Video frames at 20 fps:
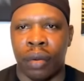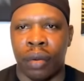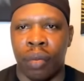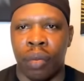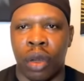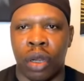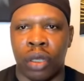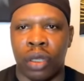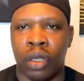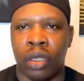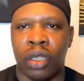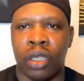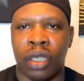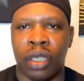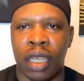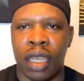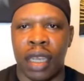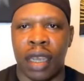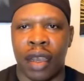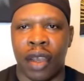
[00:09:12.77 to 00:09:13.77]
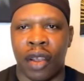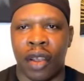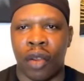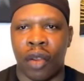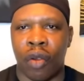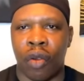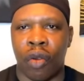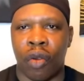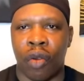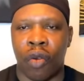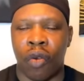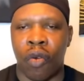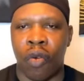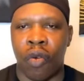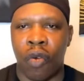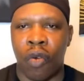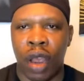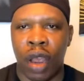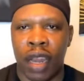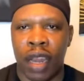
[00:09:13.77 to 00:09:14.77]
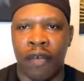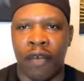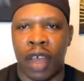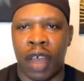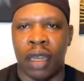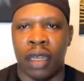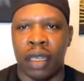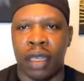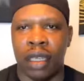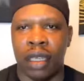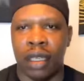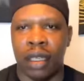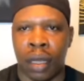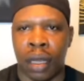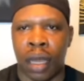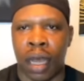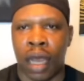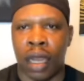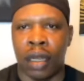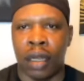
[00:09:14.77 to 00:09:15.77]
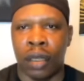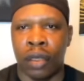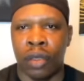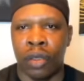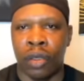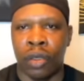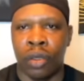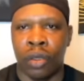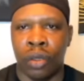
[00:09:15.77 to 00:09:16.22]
but to stay relevant and